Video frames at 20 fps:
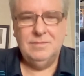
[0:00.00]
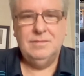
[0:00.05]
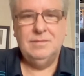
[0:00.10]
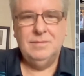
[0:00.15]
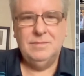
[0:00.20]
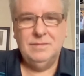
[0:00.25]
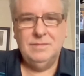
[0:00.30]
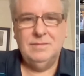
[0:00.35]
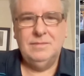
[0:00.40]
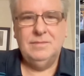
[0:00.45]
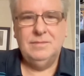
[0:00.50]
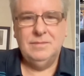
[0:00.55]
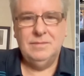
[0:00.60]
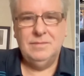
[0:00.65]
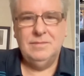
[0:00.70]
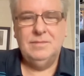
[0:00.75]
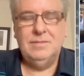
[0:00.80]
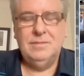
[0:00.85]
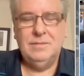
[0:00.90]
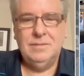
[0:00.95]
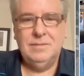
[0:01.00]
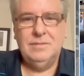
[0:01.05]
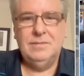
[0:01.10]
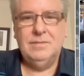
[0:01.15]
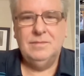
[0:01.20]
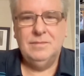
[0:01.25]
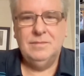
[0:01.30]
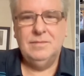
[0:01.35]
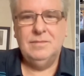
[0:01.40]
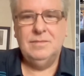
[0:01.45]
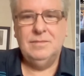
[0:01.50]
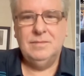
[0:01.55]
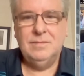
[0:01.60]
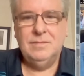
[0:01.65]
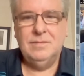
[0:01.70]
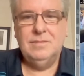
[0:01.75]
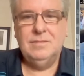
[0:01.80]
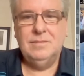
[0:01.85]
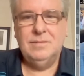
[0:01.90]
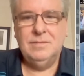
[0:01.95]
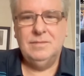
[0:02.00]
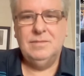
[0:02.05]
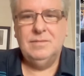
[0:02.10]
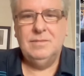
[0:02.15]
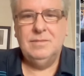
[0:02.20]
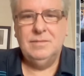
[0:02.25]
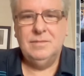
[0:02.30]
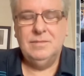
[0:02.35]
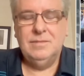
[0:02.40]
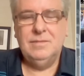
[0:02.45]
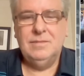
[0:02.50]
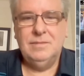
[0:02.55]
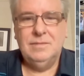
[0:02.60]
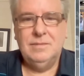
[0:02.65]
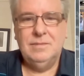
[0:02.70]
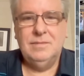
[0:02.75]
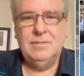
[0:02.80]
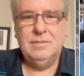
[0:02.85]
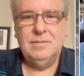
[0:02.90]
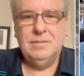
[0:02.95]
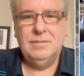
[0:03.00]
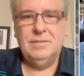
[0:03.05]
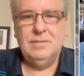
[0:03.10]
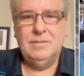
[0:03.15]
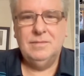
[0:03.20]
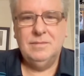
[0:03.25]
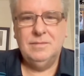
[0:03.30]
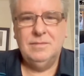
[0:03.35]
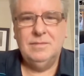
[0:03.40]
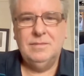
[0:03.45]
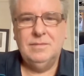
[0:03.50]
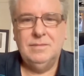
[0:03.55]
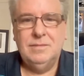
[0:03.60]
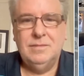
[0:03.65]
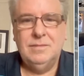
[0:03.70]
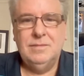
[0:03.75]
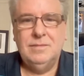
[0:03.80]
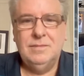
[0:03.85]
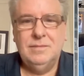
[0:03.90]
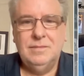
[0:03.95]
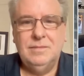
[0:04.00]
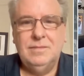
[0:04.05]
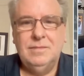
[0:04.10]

This person isn't speaking.